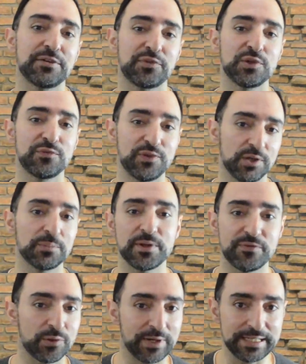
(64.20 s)
if you follow me
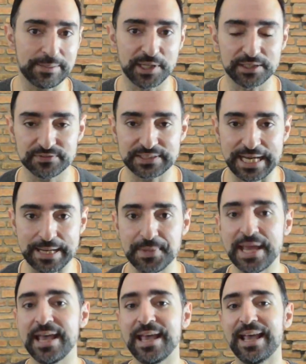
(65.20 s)
for any amount of time.
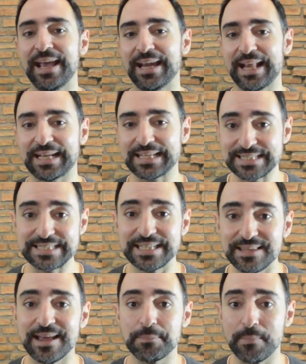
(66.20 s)
And I can
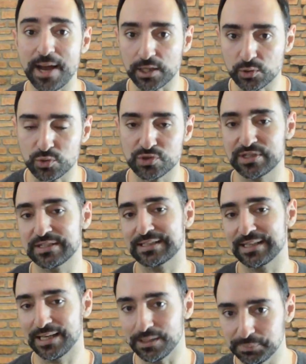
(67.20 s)
see that my
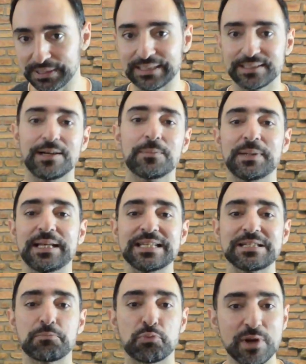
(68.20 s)
courses help guitar
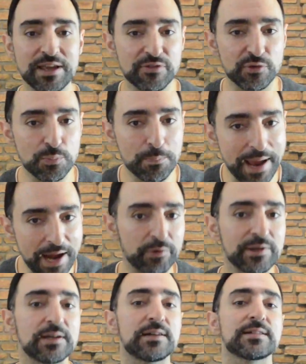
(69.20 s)
players break through
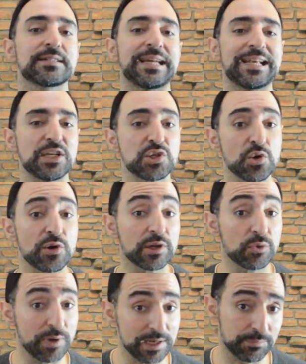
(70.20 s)
barriers and enjoy
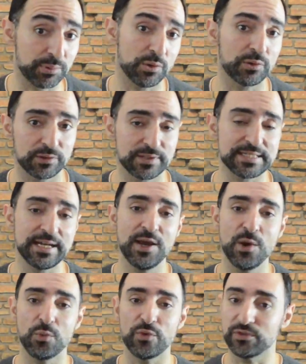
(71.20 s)
great progress.
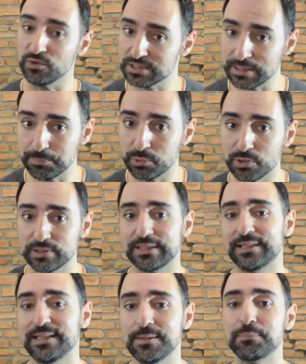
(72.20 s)
With your support,
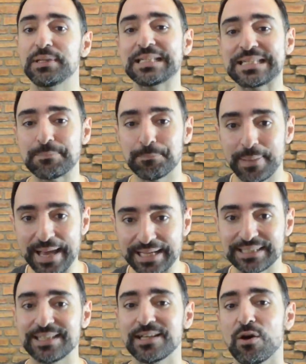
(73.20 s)
EMP is
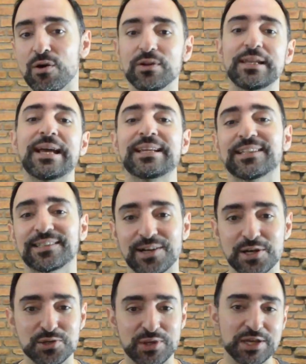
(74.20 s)
impacting online
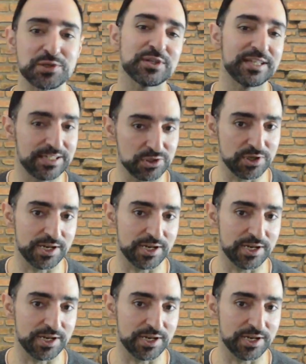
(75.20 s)
guitar education in